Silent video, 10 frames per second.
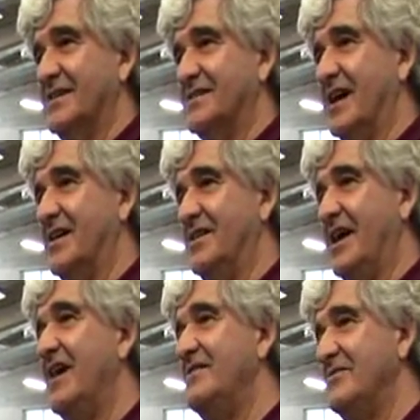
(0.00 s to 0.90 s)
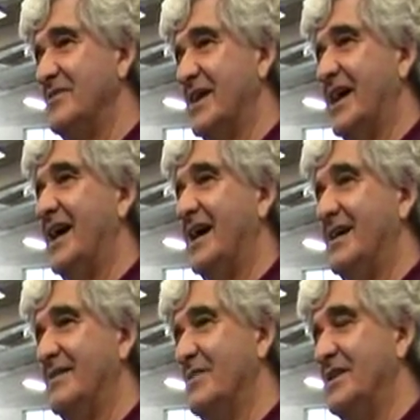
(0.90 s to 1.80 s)
So the owner of the
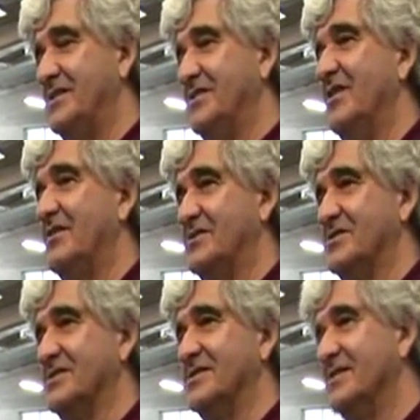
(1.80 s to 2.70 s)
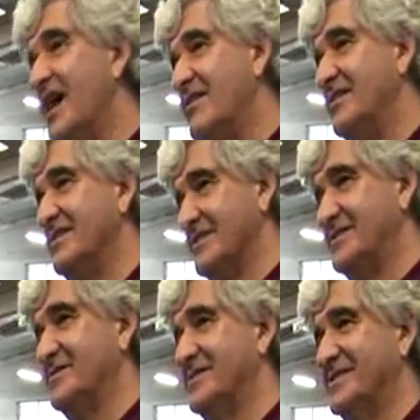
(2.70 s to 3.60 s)
car went to the auction knowing that
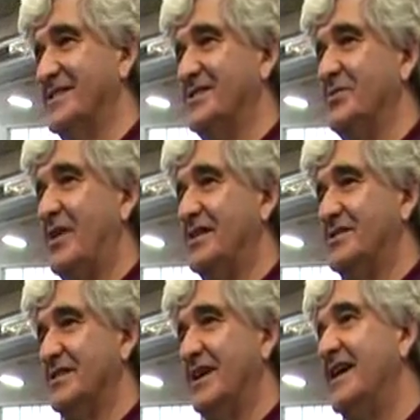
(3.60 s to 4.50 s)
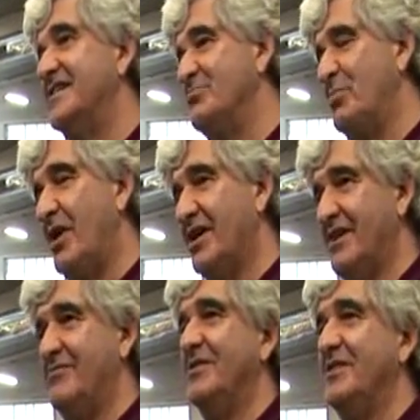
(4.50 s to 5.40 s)
this was the situation. He had to buy
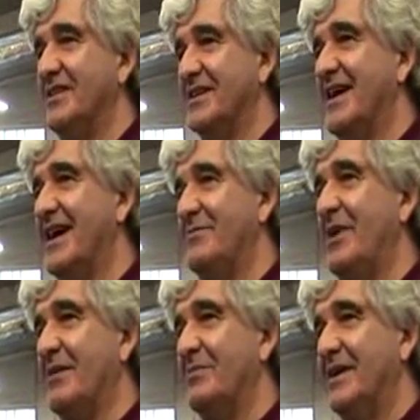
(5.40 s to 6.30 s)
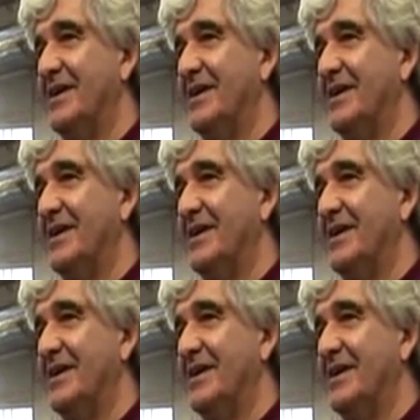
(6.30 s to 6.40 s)
everything that came up.